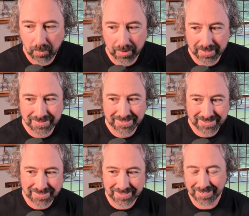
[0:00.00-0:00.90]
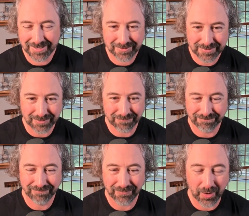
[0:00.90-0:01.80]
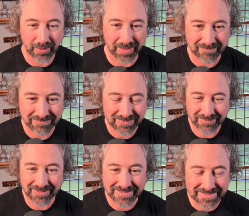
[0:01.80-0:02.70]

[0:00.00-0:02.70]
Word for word: market just continues to fall. I feel